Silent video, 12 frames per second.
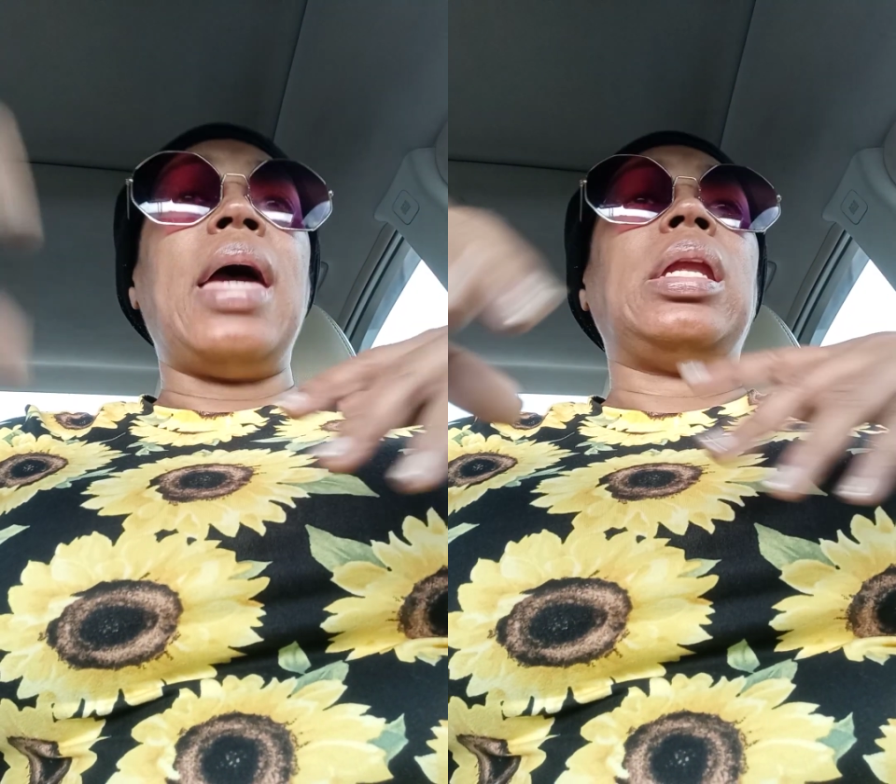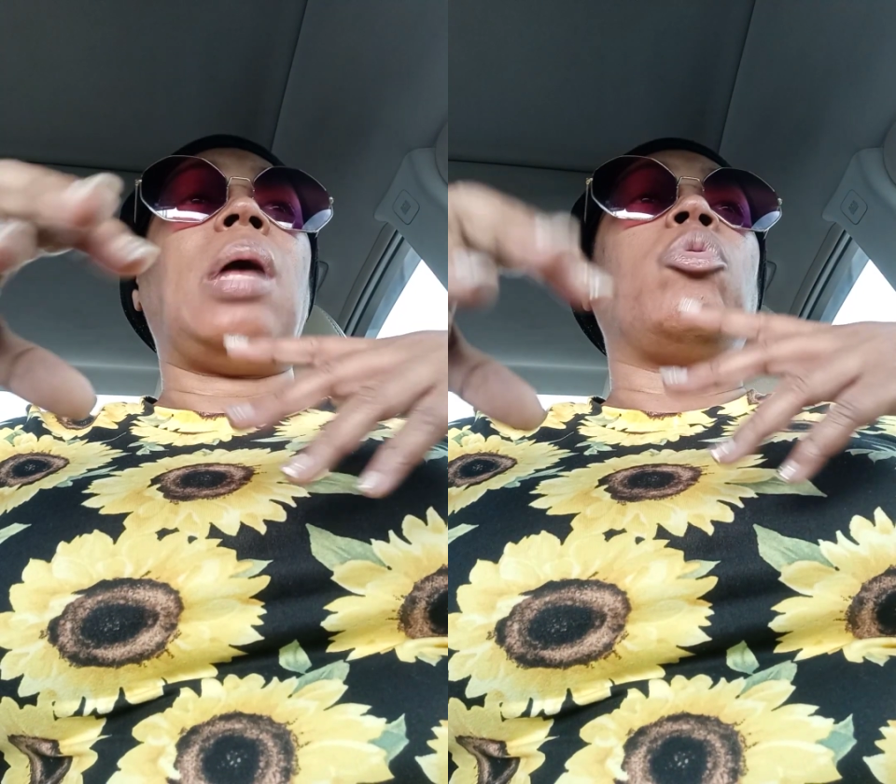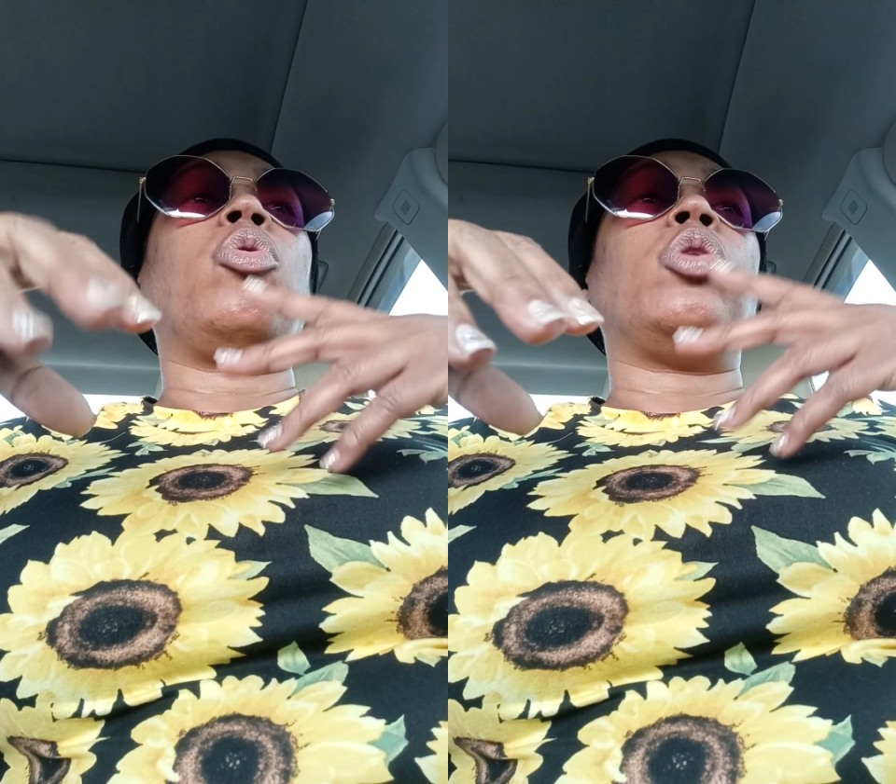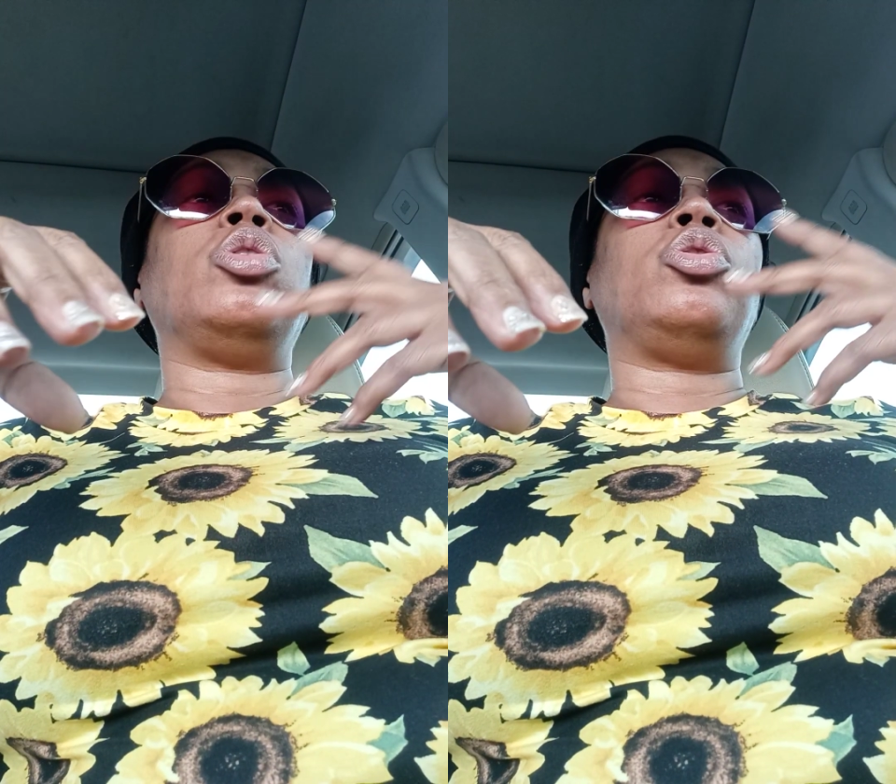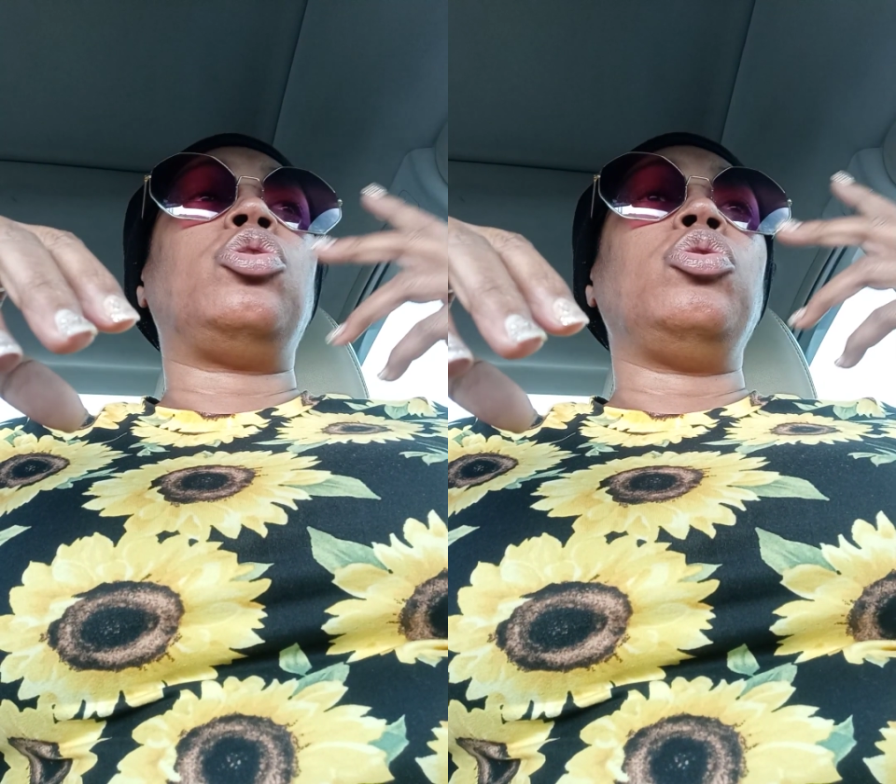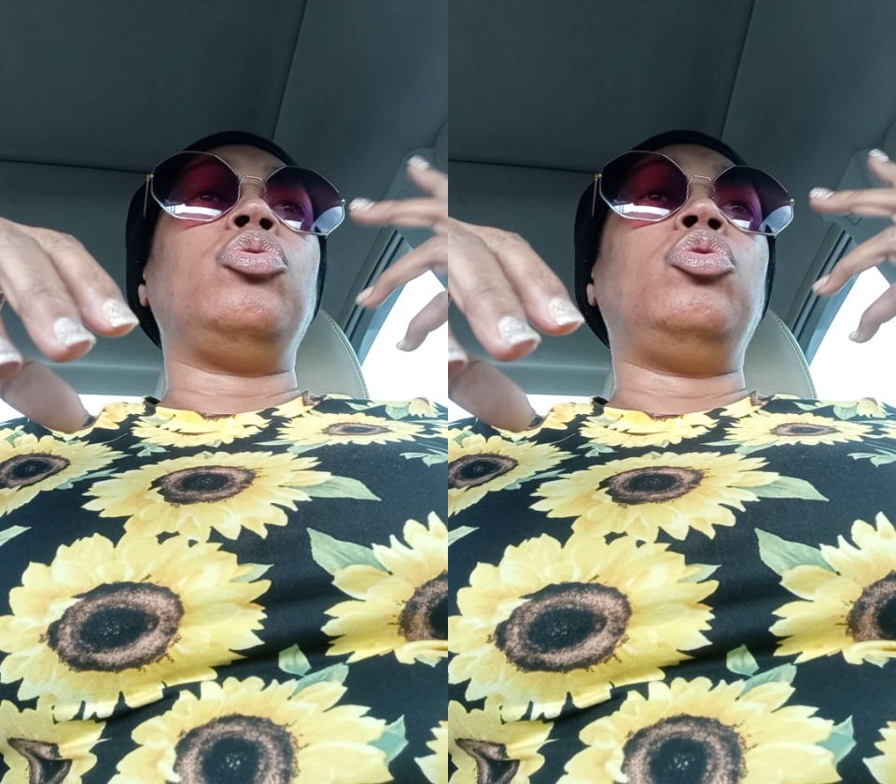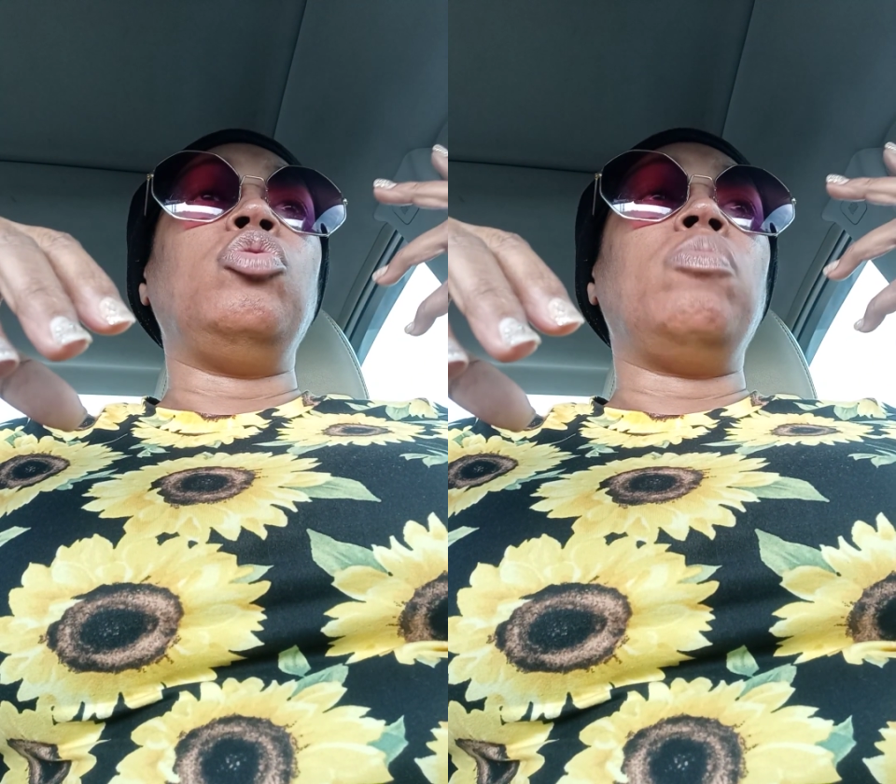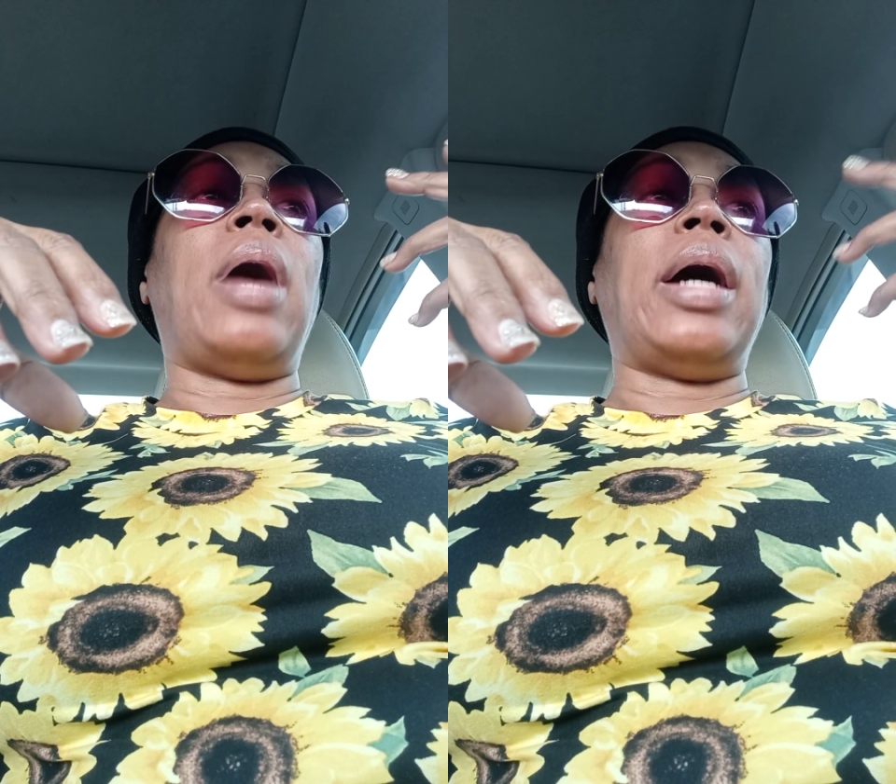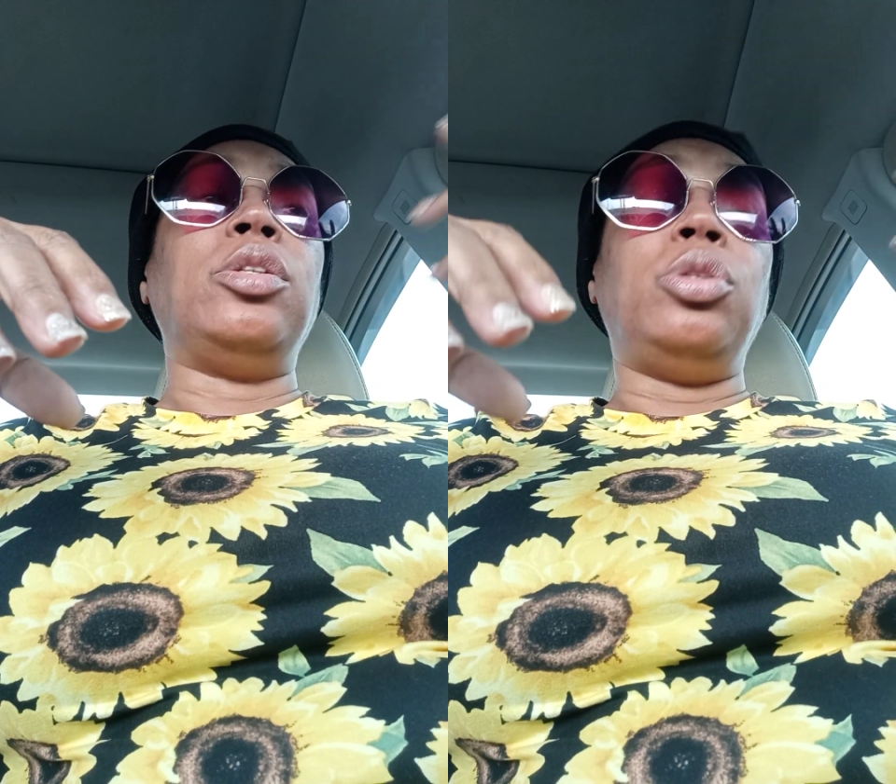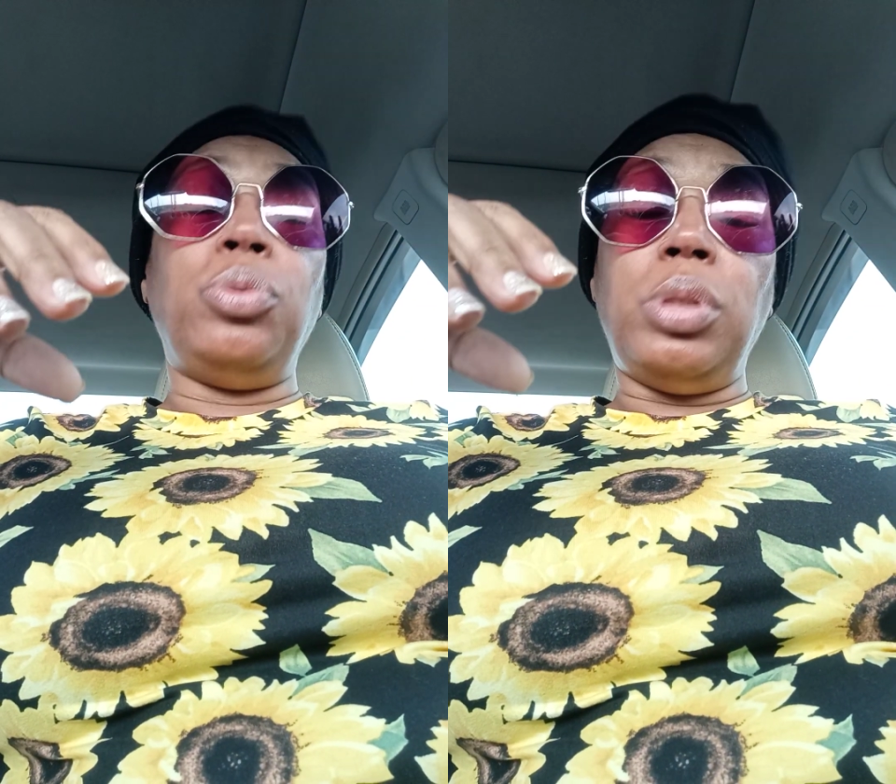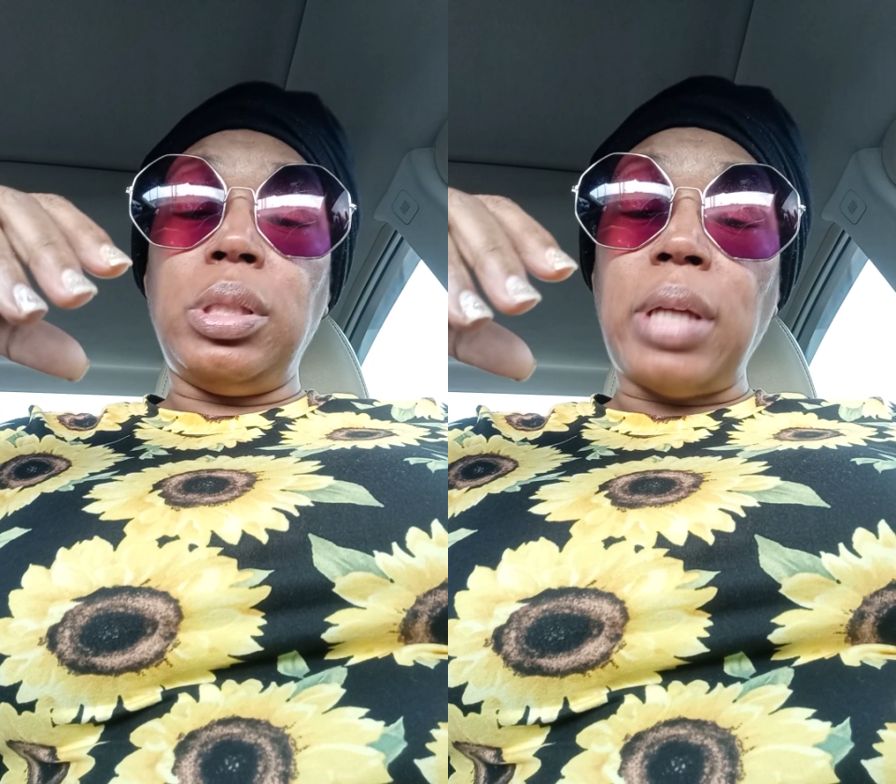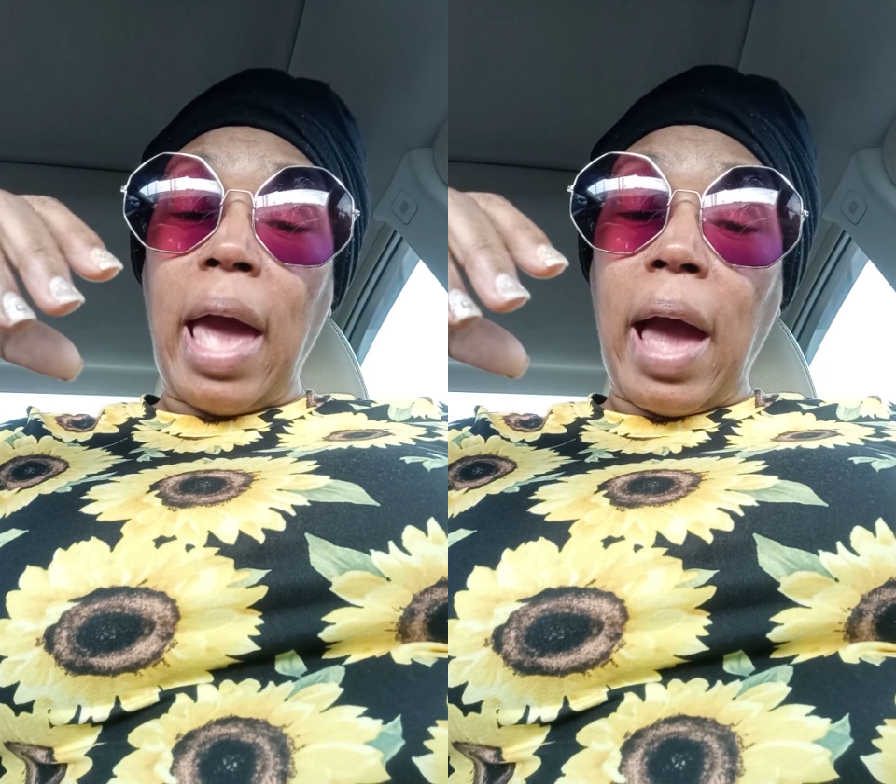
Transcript: and I'm going to do my duties